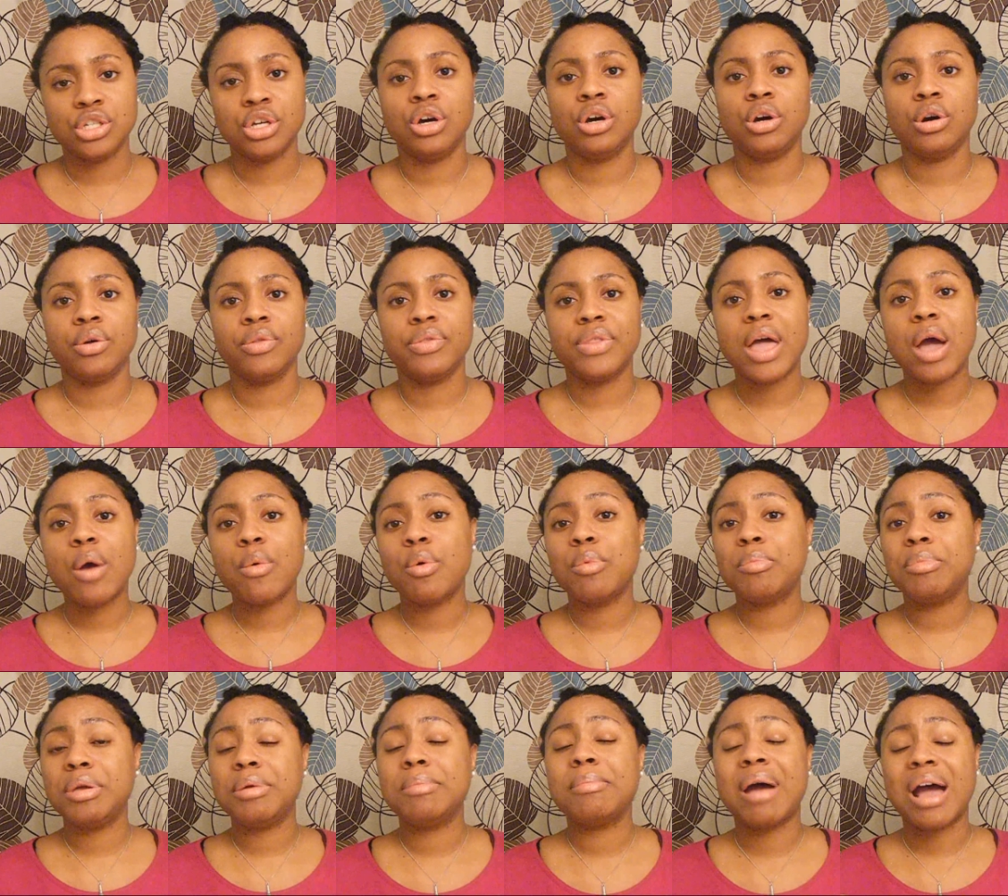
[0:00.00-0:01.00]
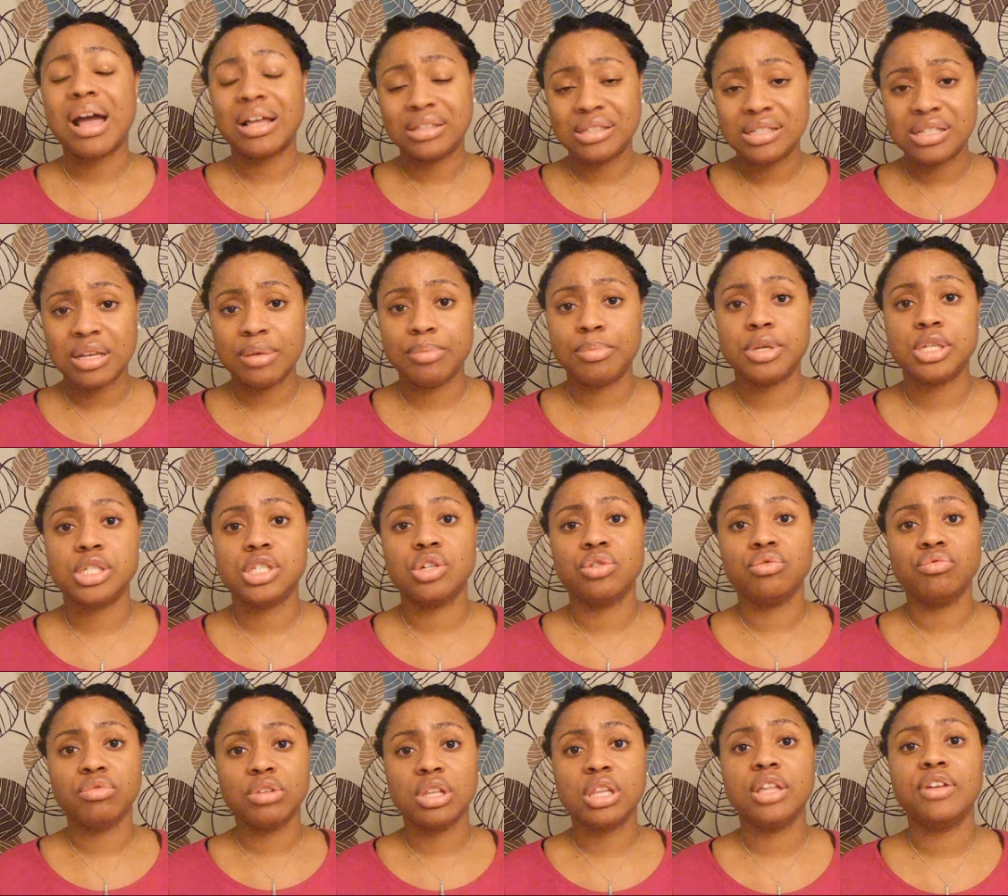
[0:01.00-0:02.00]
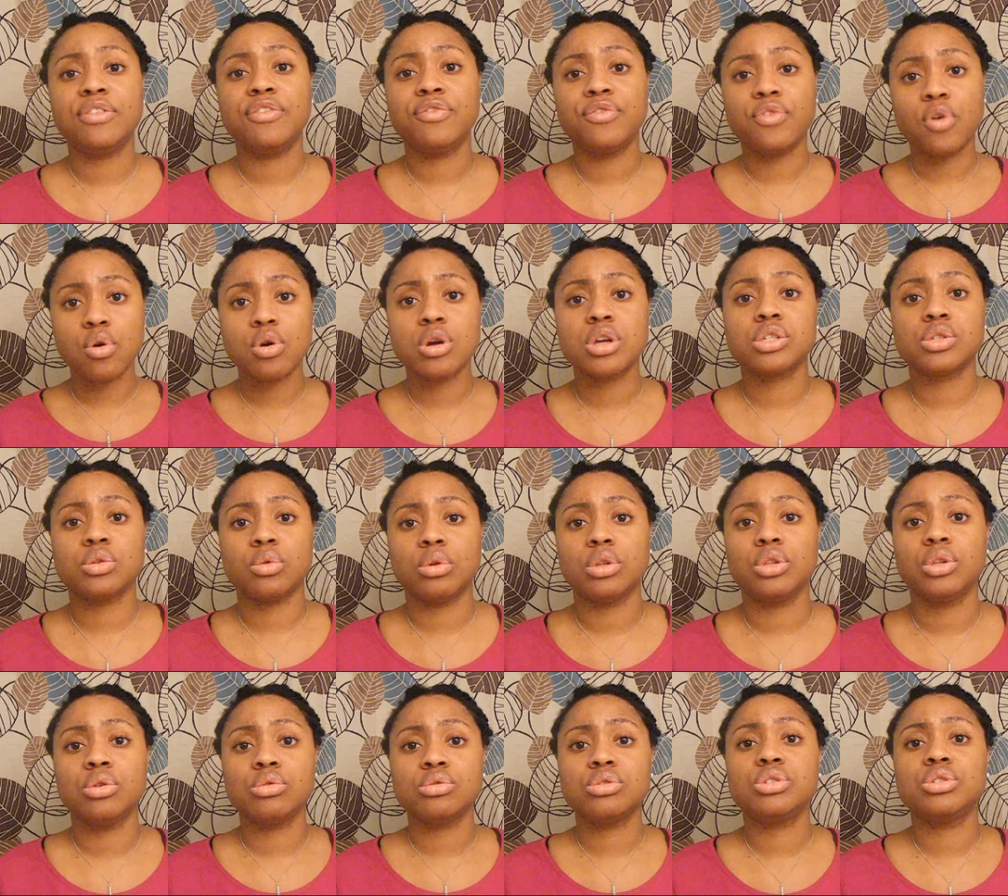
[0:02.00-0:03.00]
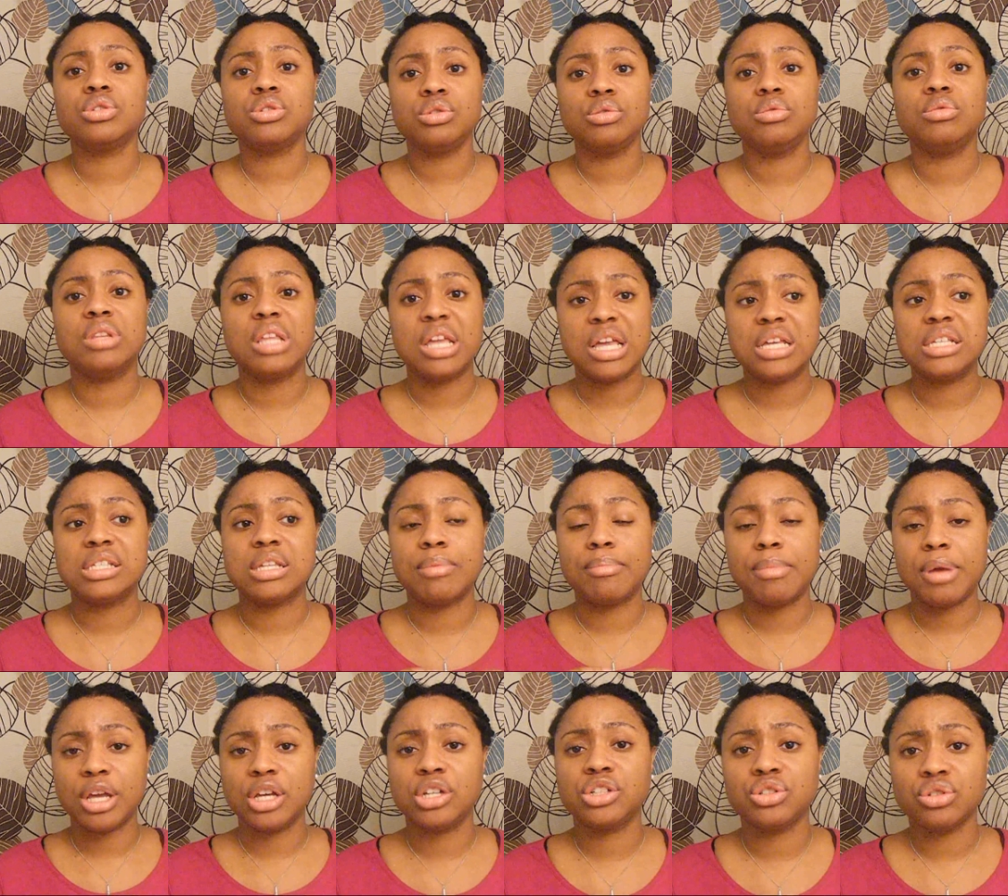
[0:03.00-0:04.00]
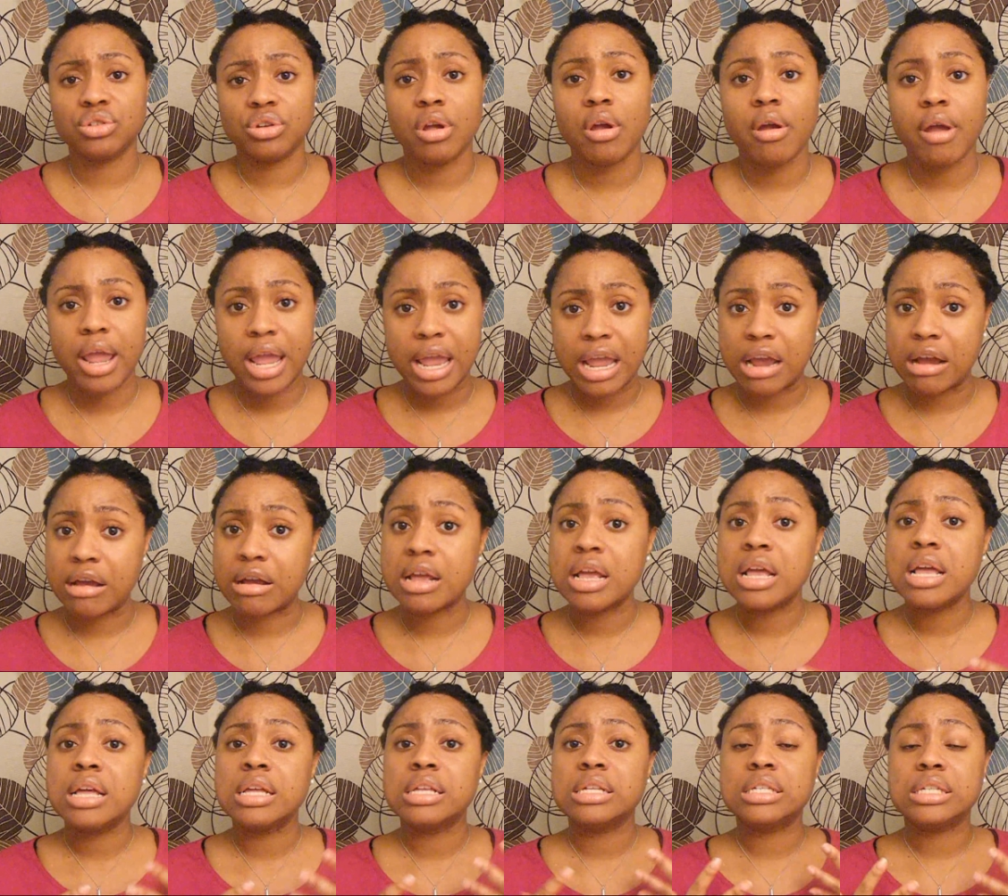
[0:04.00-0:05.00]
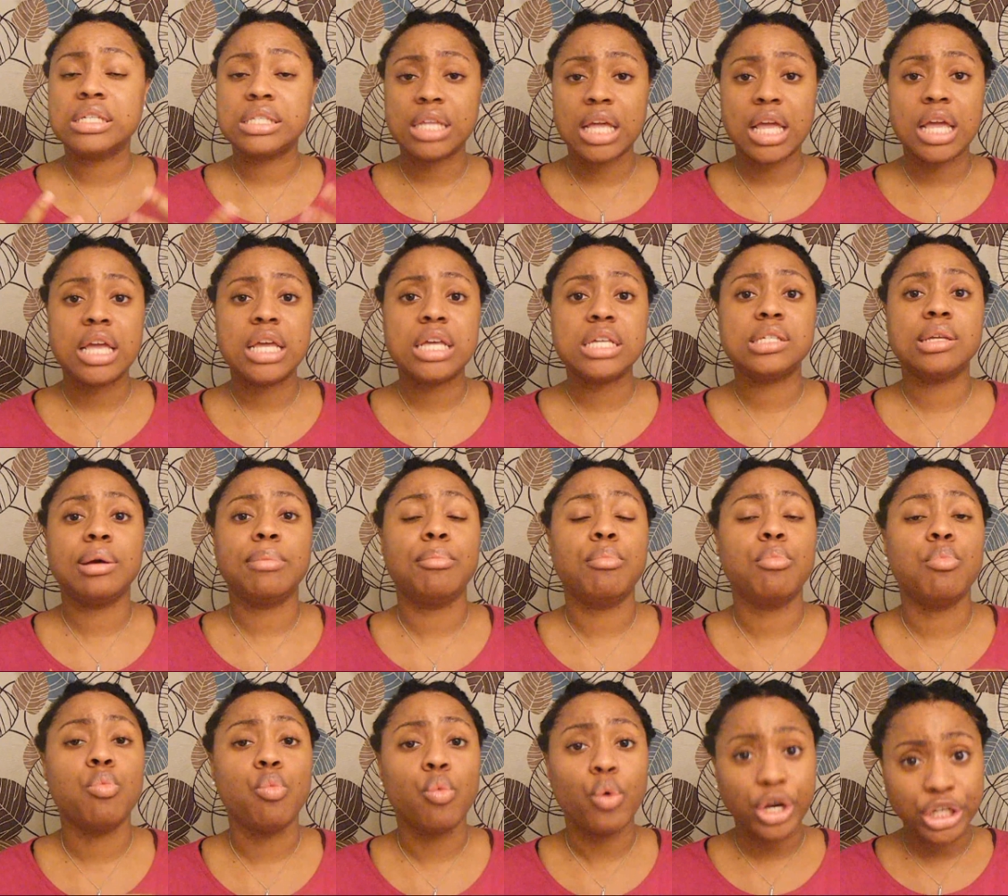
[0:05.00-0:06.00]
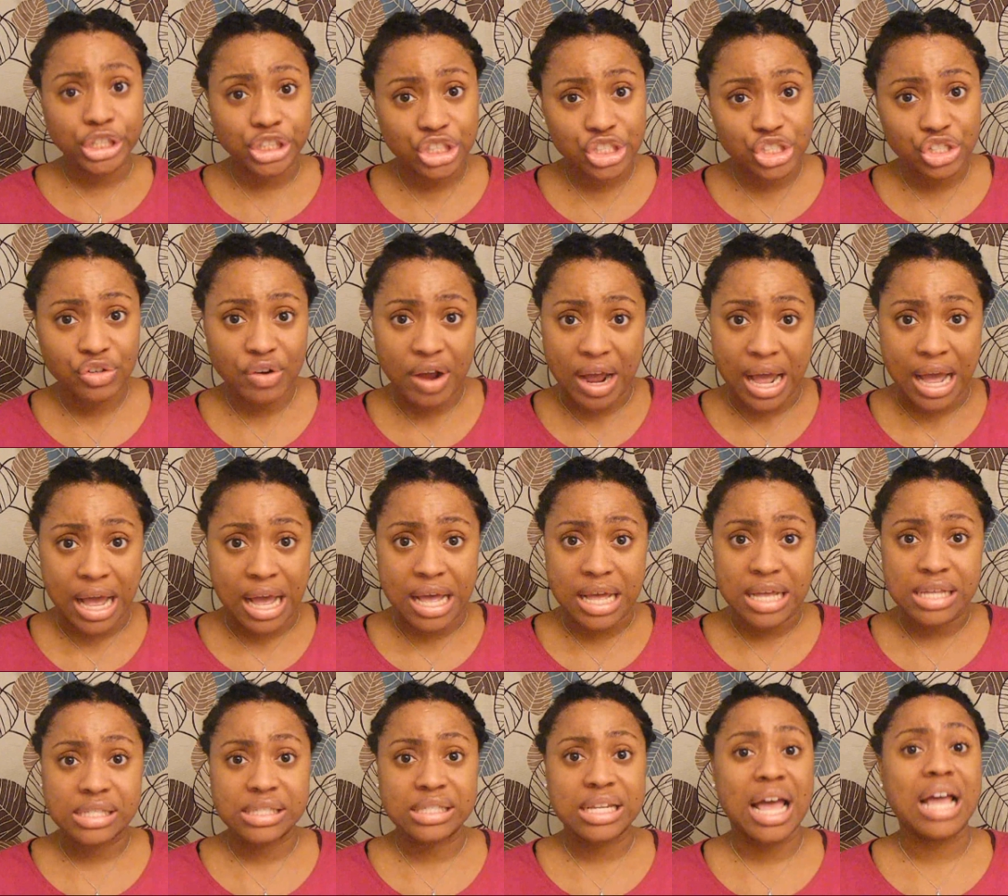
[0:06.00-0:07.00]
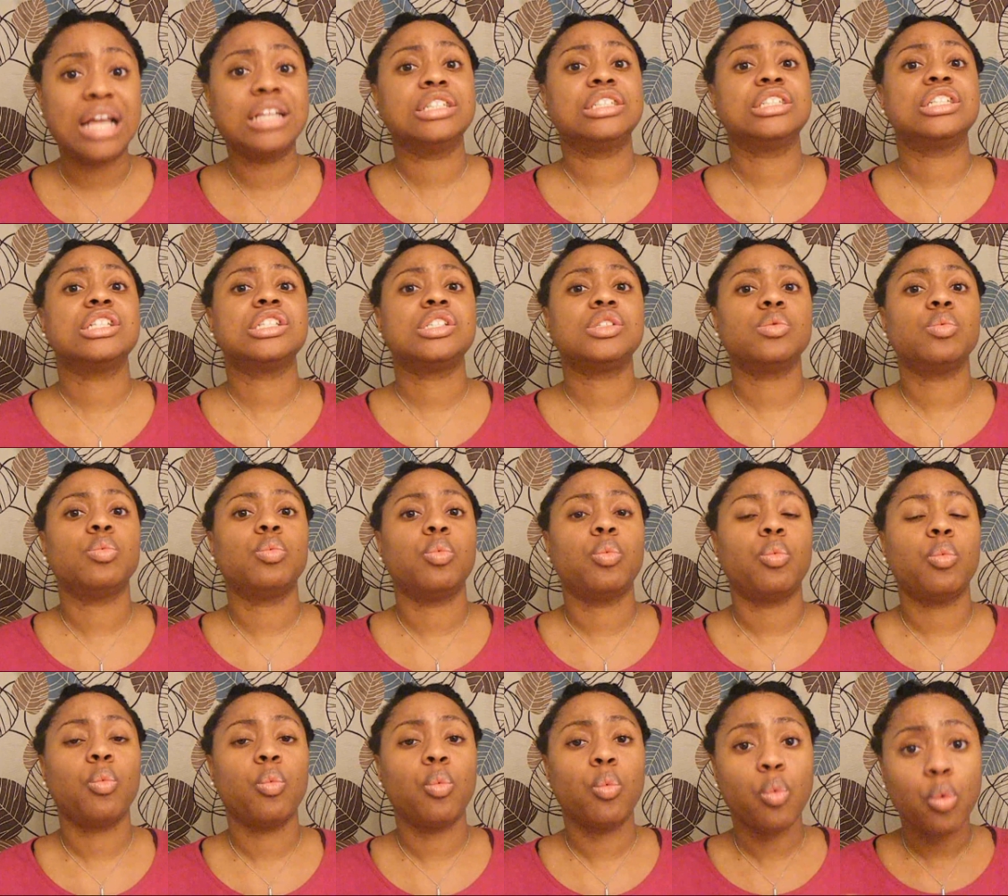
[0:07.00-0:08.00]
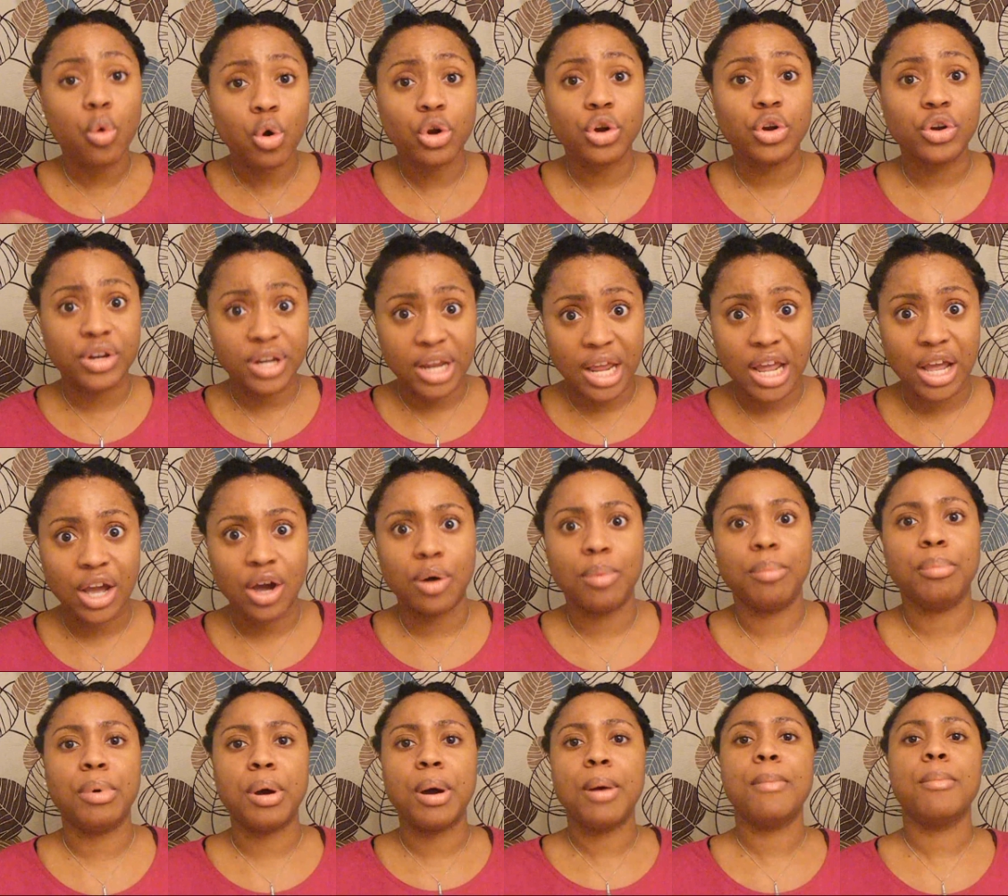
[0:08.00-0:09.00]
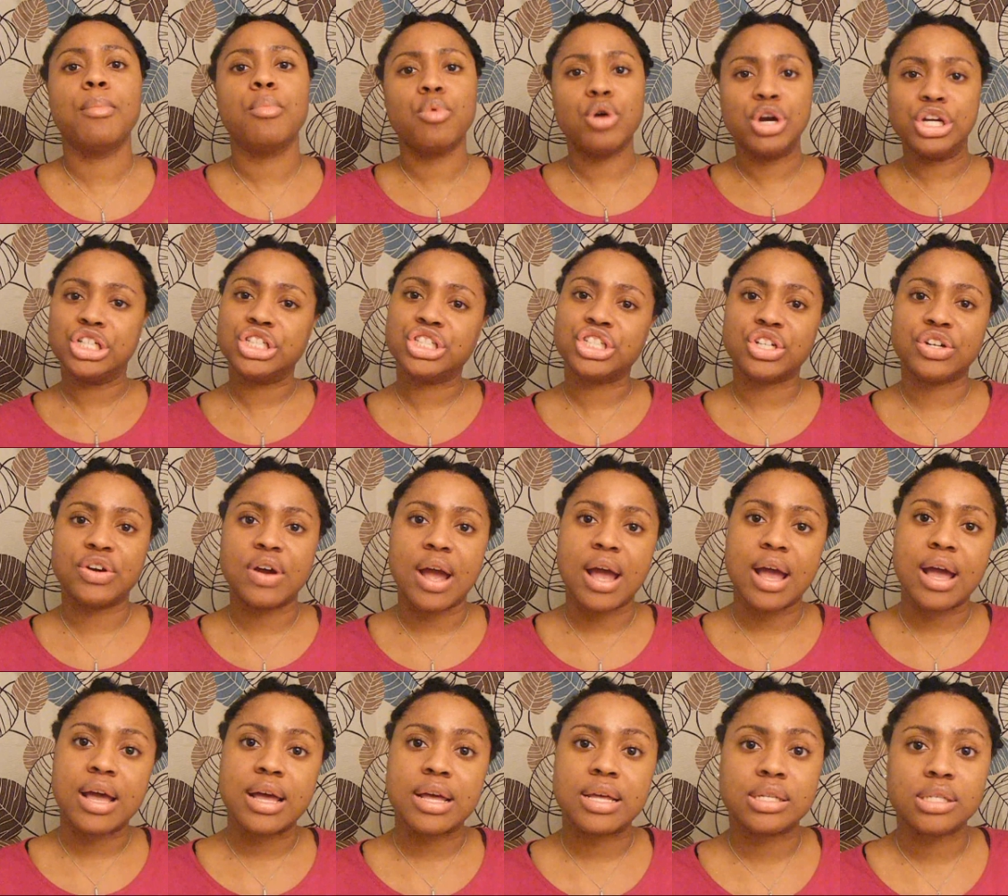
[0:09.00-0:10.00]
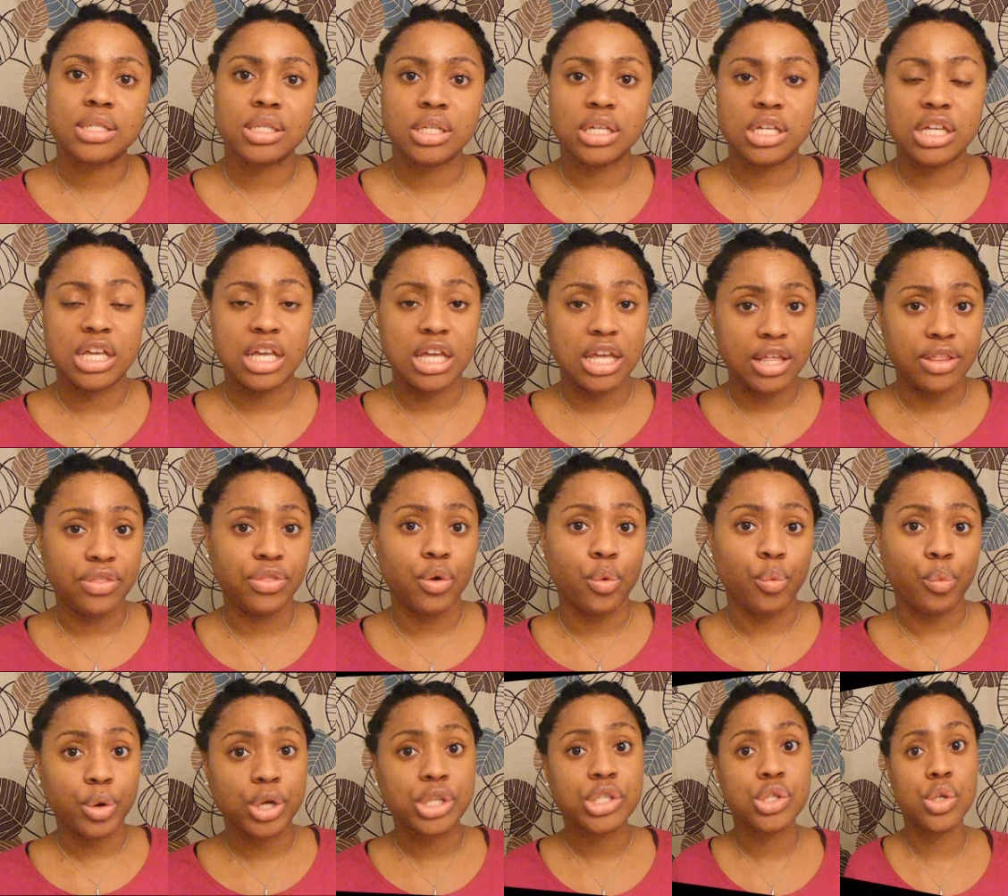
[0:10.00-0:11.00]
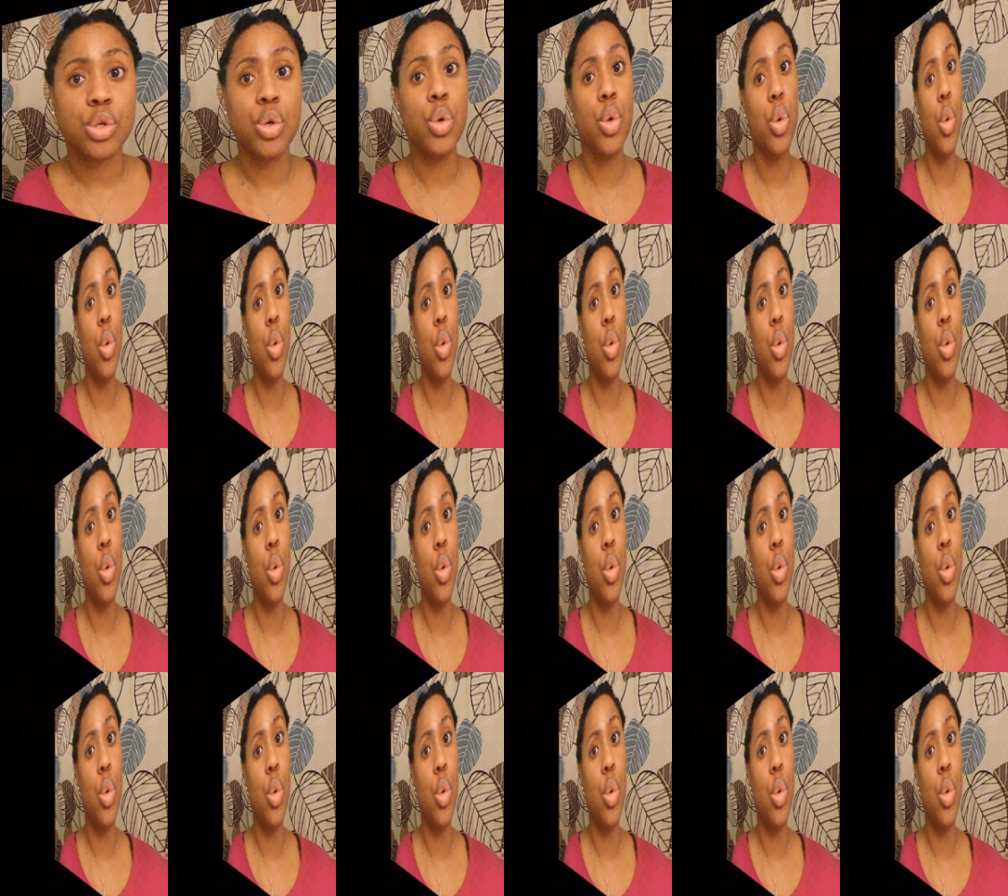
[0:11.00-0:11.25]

So that will be my tip is to really focus on those two things and making sure your hair stays moisturized, not just watered down, but moisturized in the winter.